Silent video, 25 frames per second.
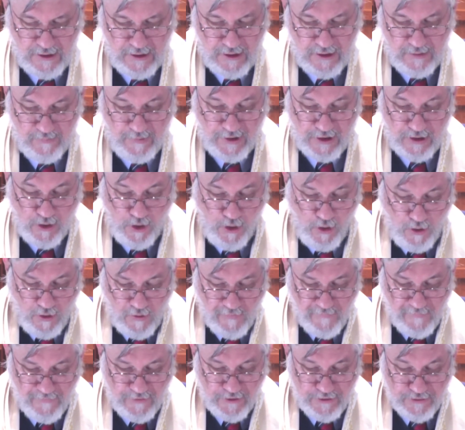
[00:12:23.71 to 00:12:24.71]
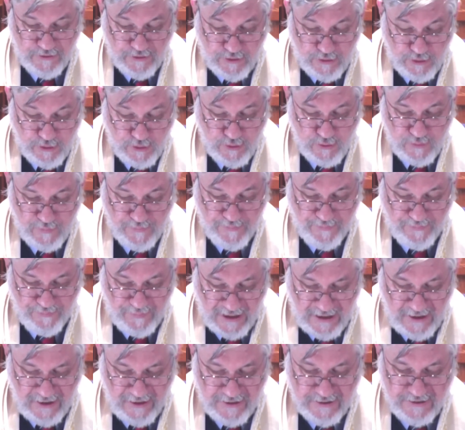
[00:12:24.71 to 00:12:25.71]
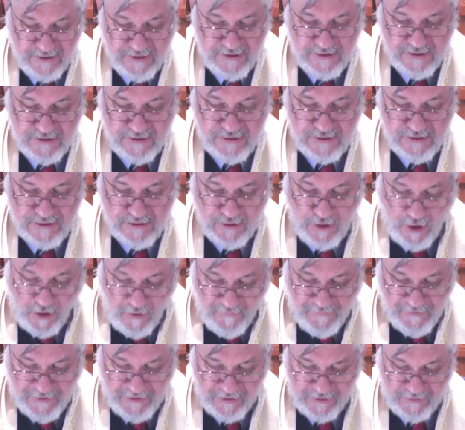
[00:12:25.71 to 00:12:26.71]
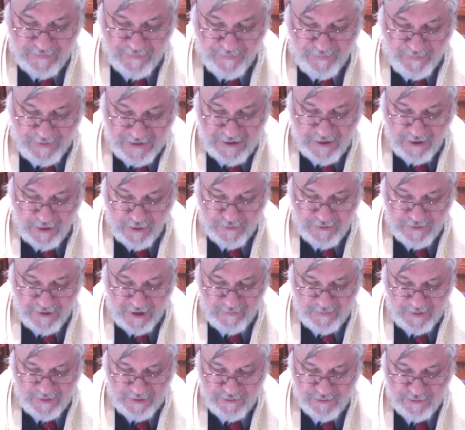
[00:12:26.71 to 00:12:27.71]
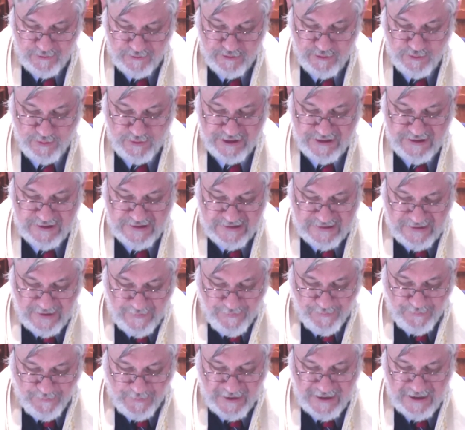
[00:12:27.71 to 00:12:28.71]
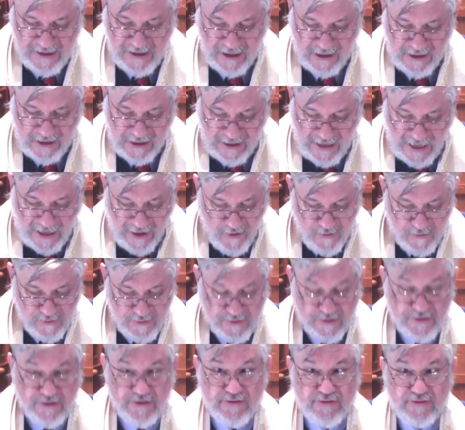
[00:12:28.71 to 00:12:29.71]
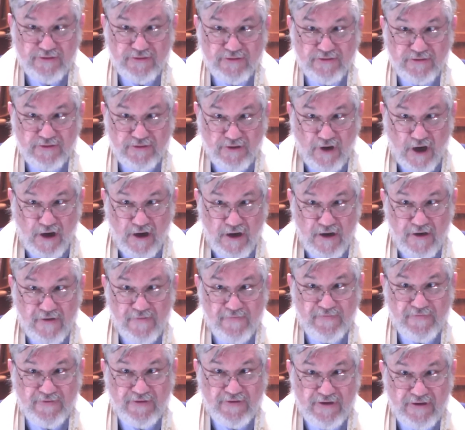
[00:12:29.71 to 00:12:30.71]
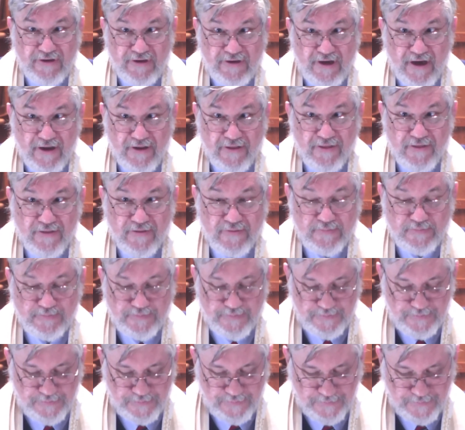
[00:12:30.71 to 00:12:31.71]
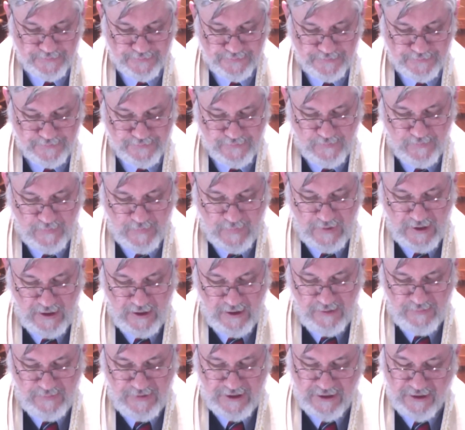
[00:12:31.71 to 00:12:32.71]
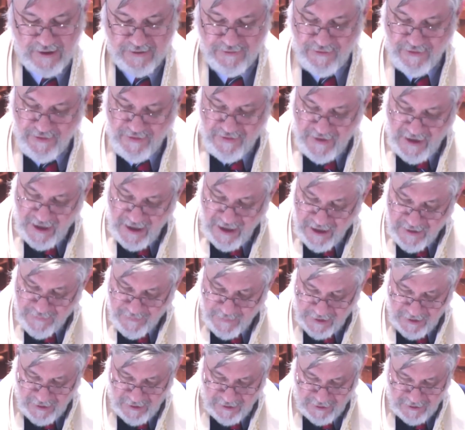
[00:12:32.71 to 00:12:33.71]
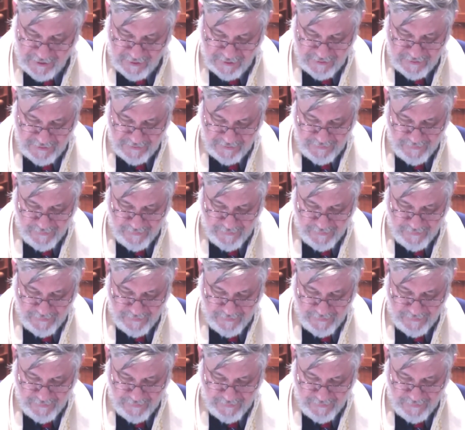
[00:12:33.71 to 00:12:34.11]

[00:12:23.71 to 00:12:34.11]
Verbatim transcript: But over 2 million Soviet POWs were simply allowed to starve to death because they belonged